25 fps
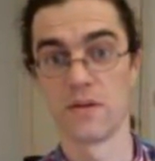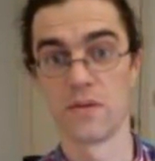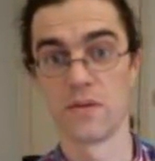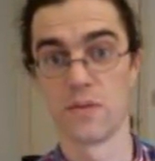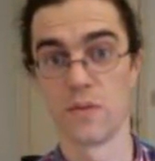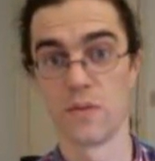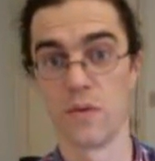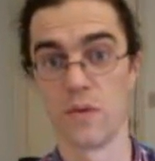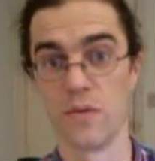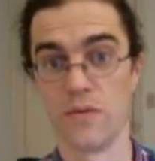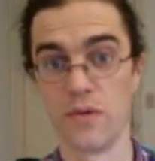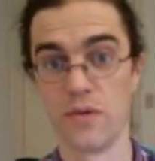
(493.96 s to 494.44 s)

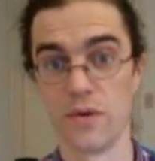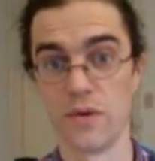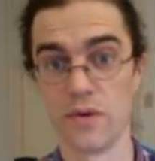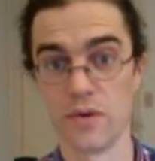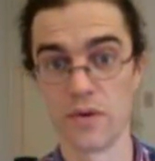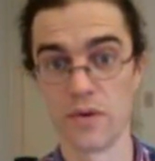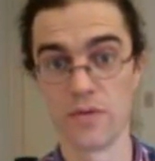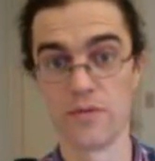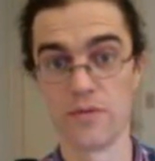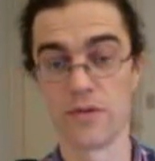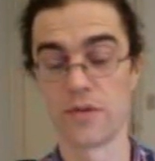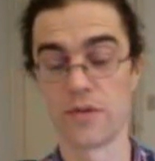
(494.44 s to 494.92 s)

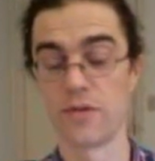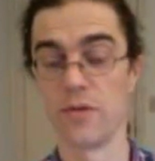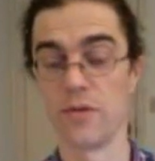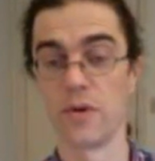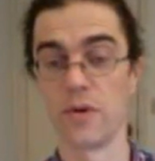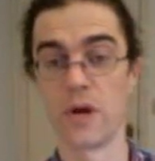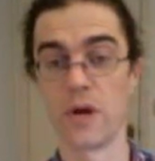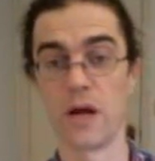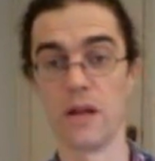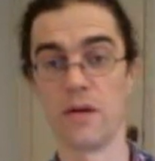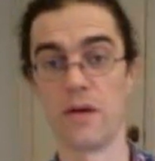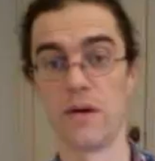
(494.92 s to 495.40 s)
over through
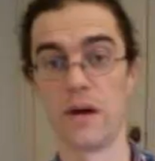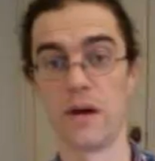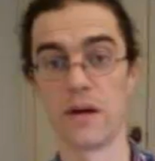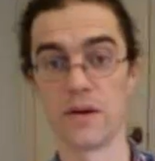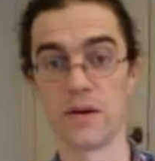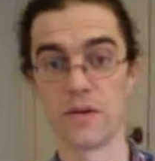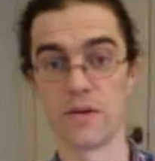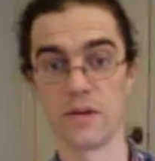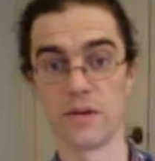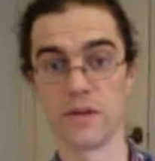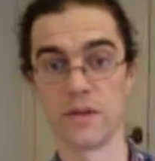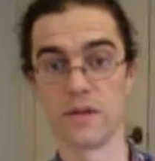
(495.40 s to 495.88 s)

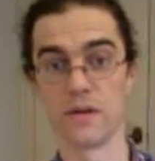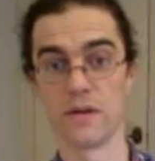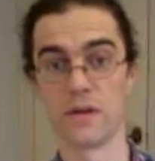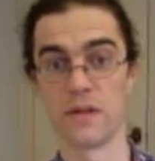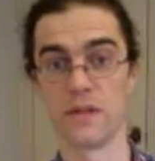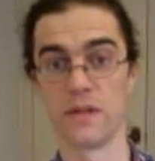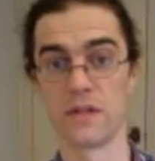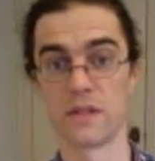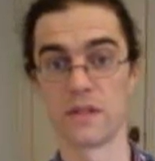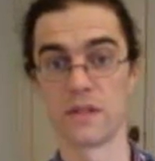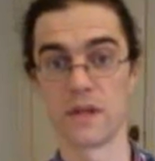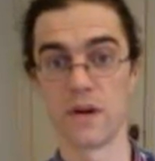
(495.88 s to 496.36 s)
Colorado and
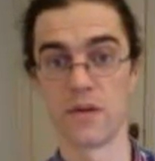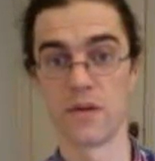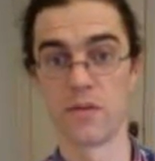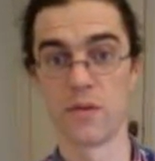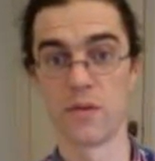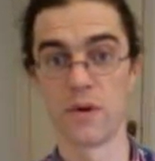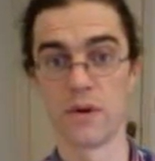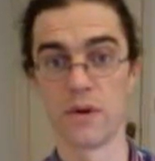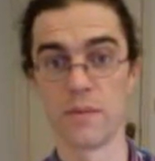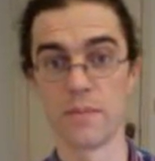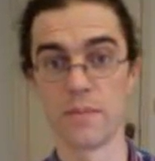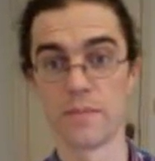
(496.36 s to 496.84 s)

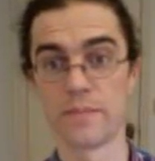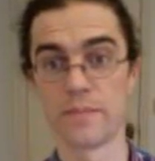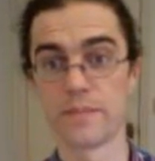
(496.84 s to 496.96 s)
southward.